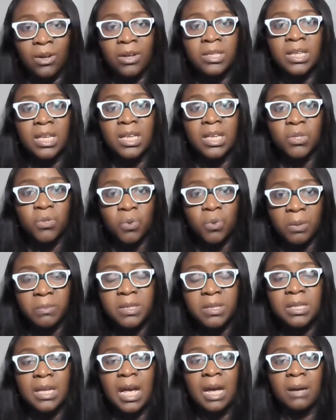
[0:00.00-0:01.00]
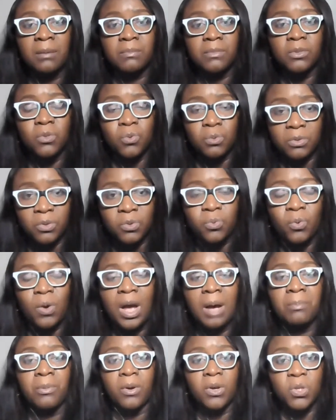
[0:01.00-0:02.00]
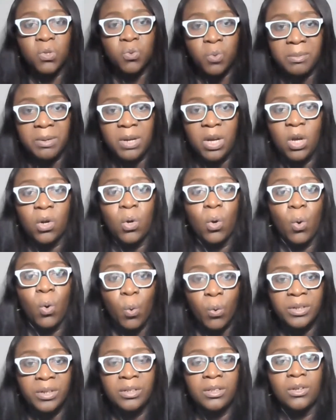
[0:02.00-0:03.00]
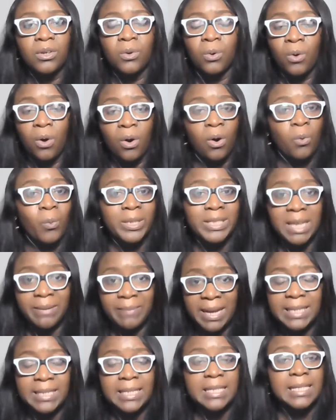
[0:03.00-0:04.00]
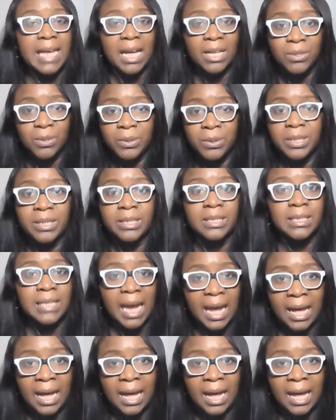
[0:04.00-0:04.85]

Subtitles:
does a swim swap or a swim clone, or whatever it is they are doing. Okay,